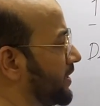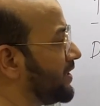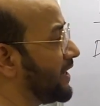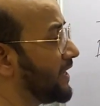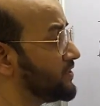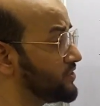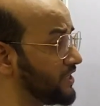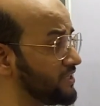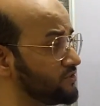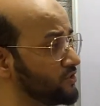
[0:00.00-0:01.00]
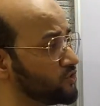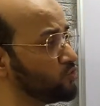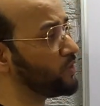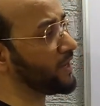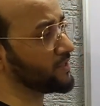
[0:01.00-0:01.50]
A and change this
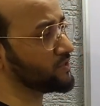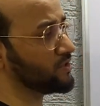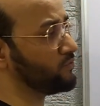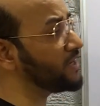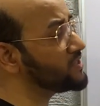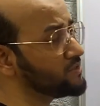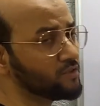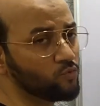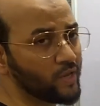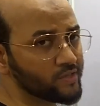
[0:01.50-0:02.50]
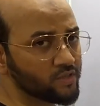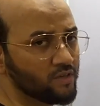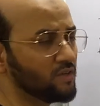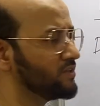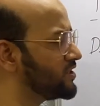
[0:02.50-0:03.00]
to X. Why changing to X?
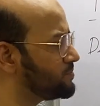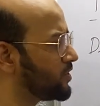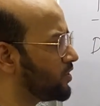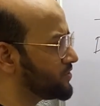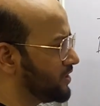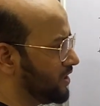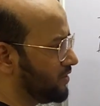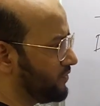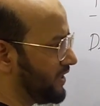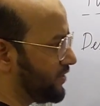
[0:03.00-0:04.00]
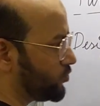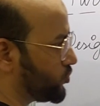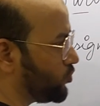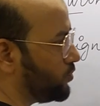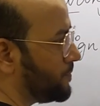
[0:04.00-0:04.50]
Just because we need to
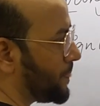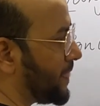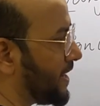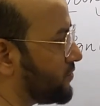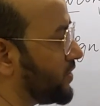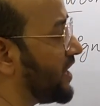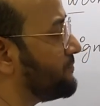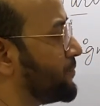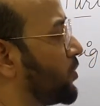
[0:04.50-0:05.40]
show that we have